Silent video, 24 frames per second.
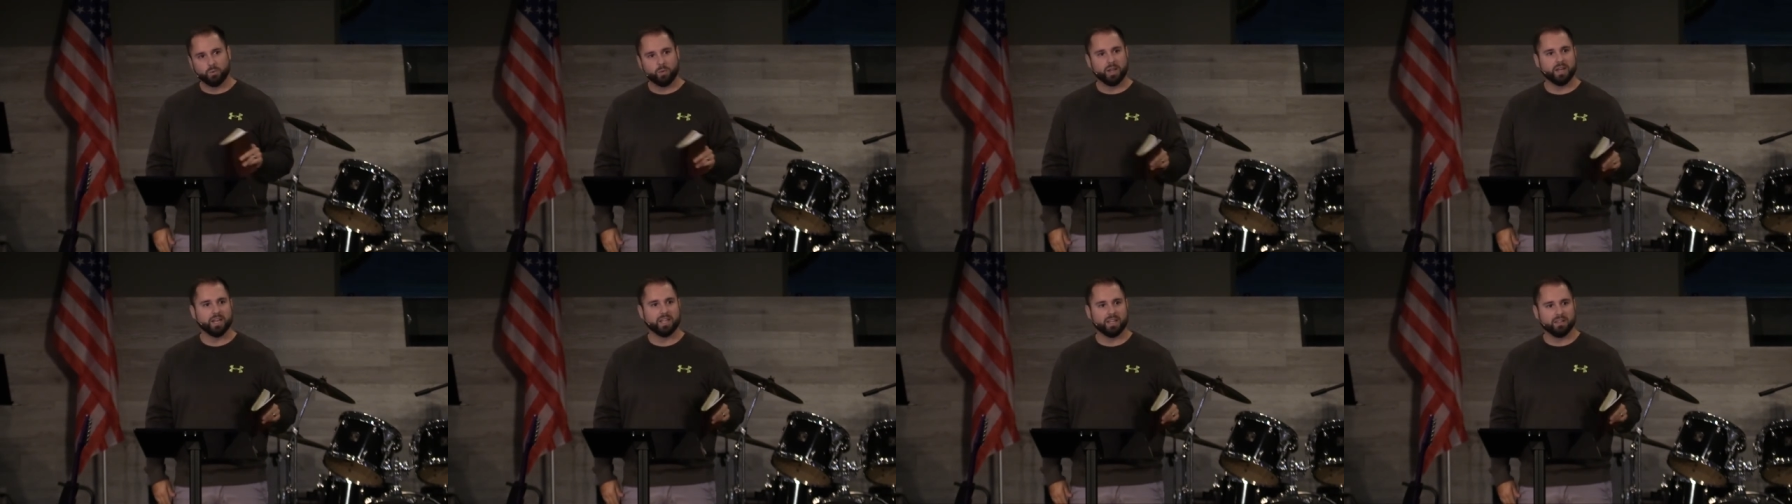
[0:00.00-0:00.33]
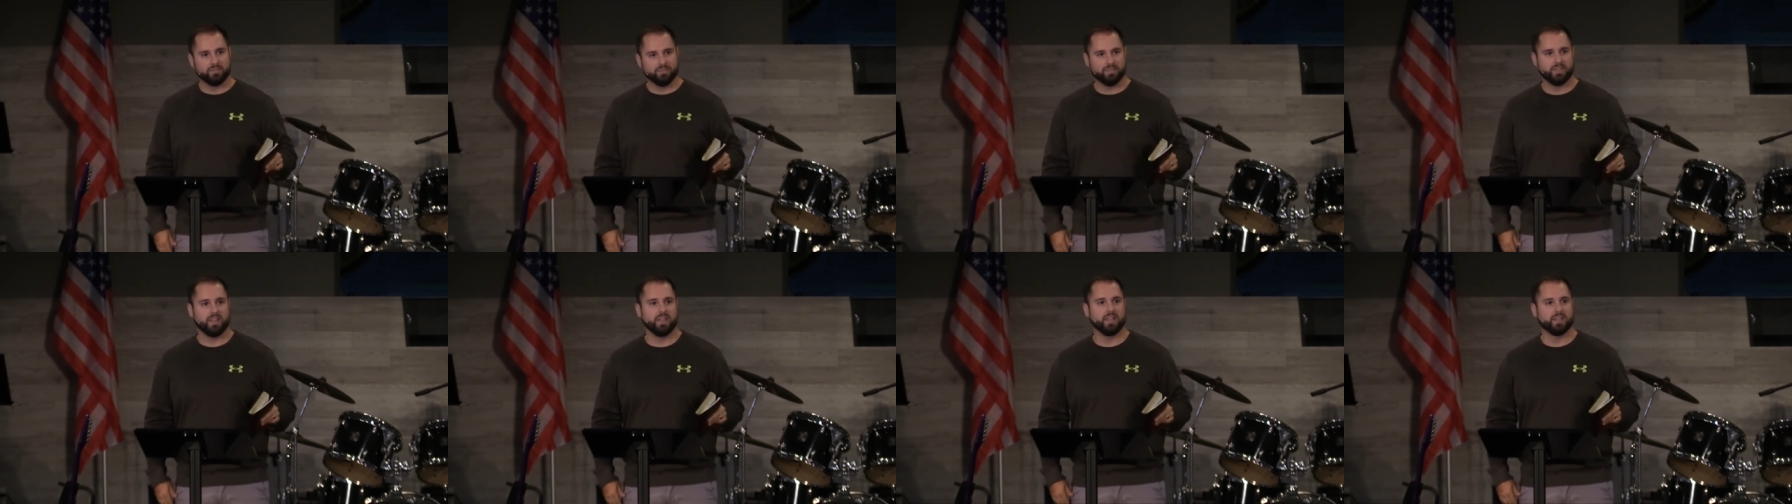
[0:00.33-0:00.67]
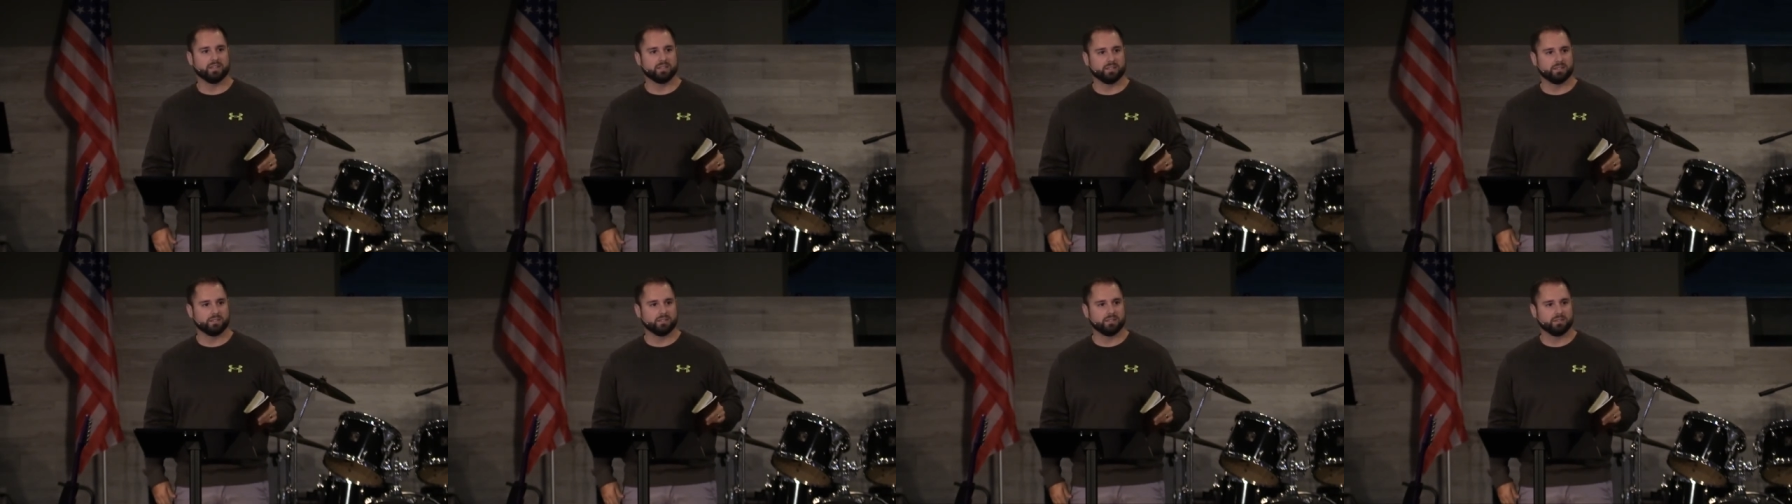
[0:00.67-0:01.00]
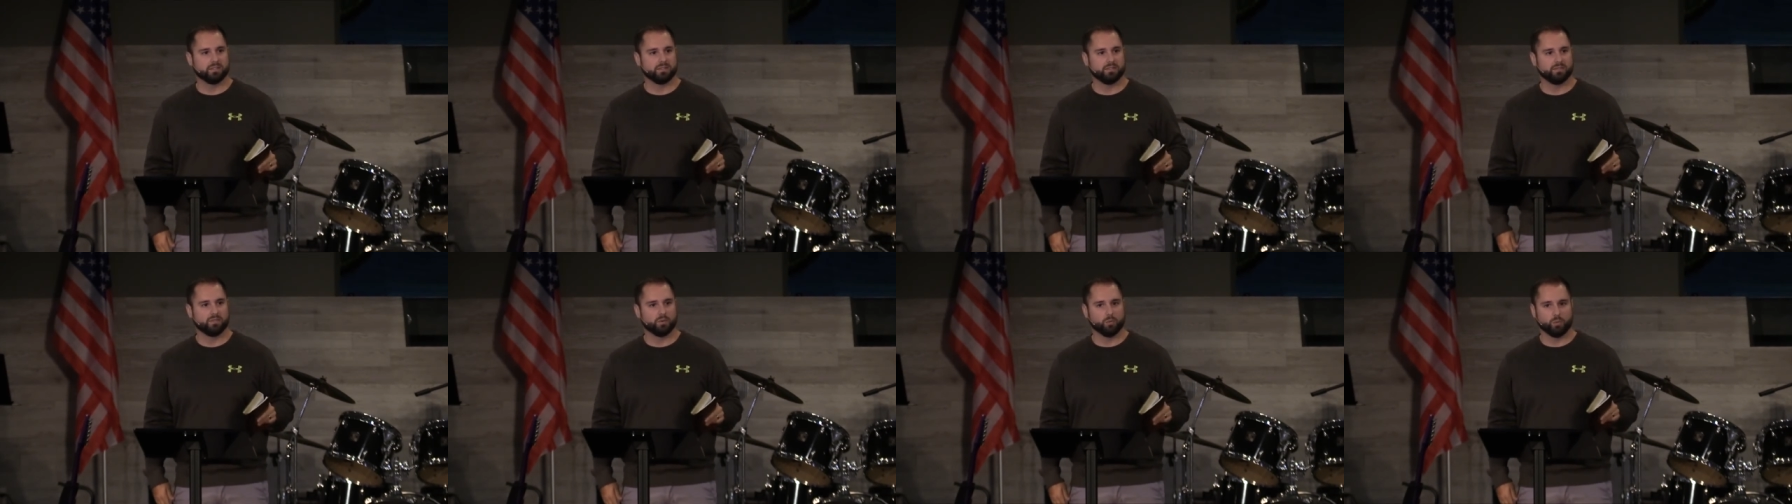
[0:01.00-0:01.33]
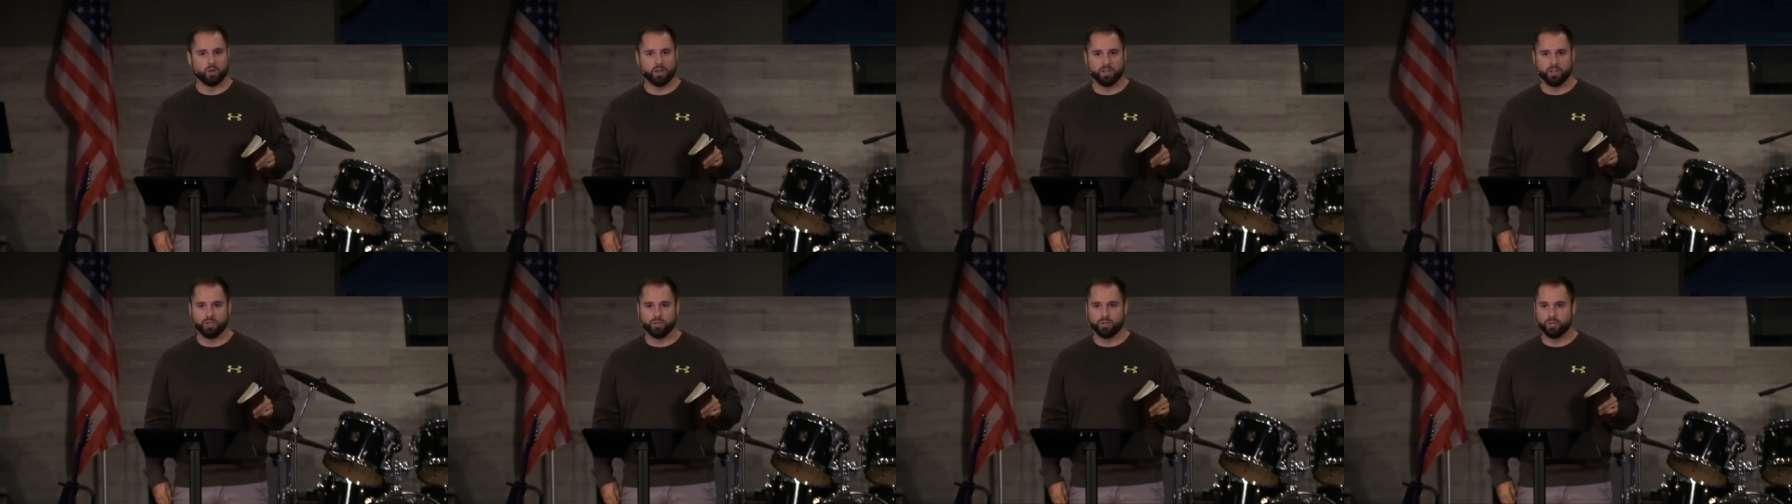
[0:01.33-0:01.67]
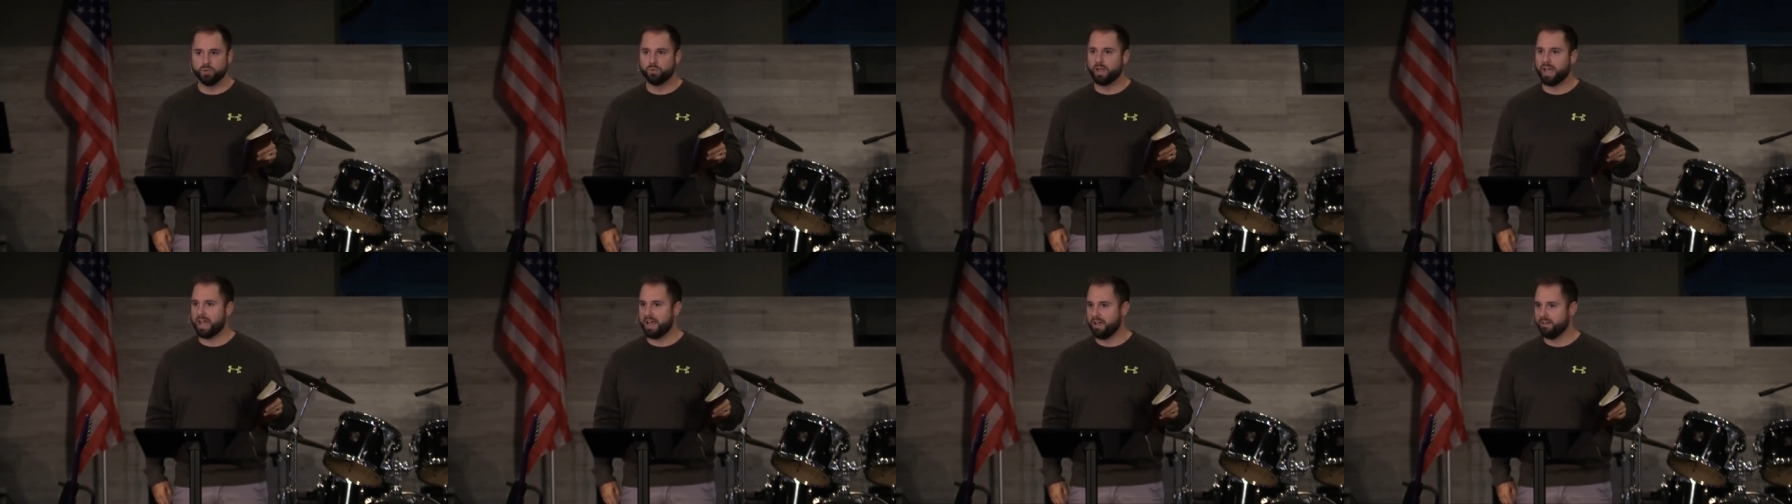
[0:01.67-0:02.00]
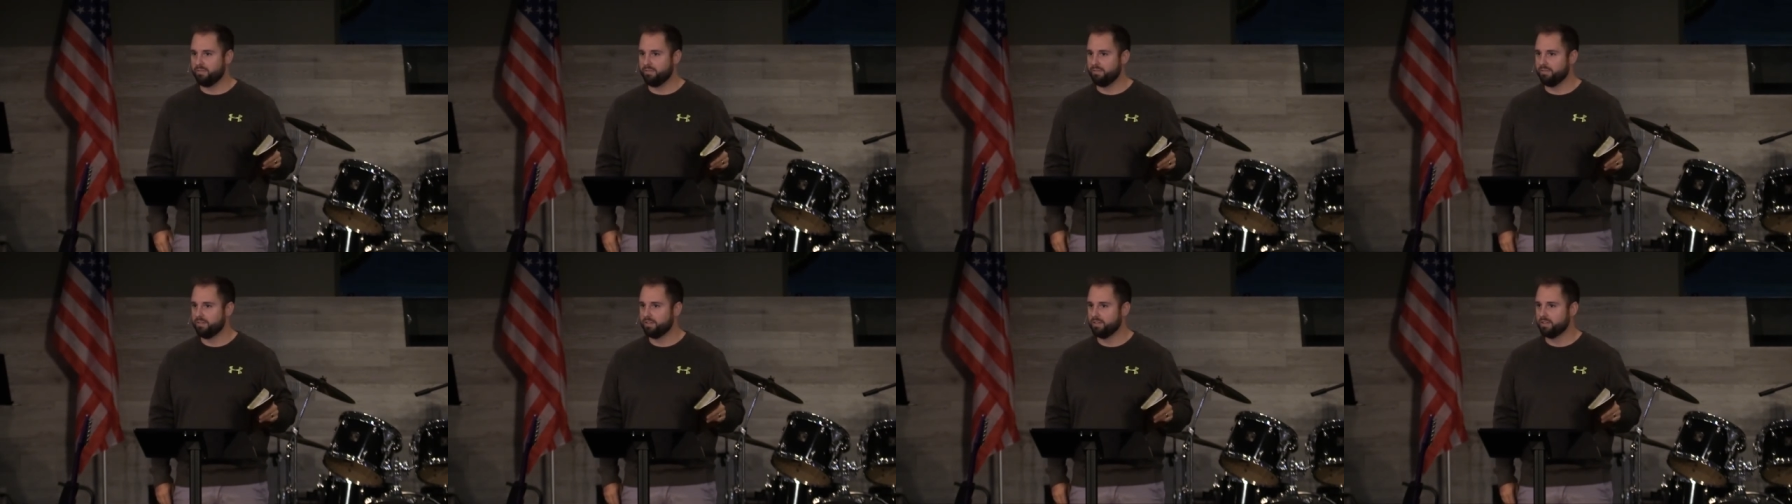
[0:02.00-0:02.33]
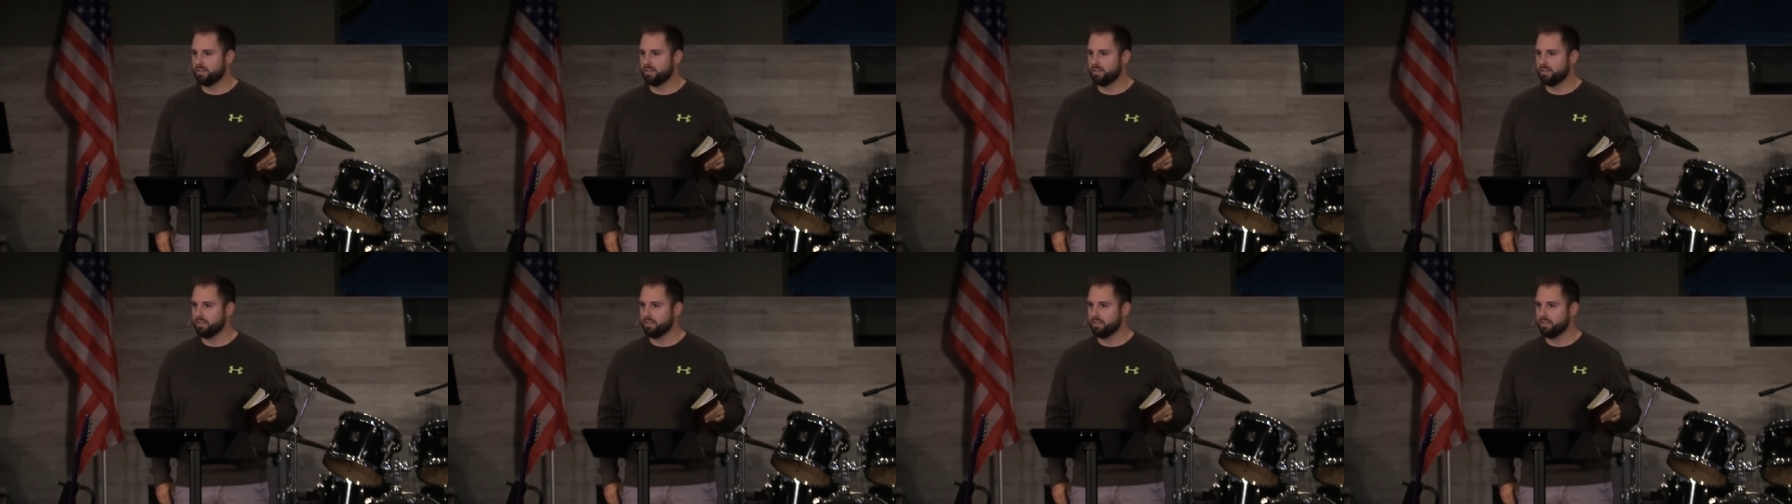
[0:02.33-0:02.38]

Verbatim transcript: a way to give thanks for what you do have.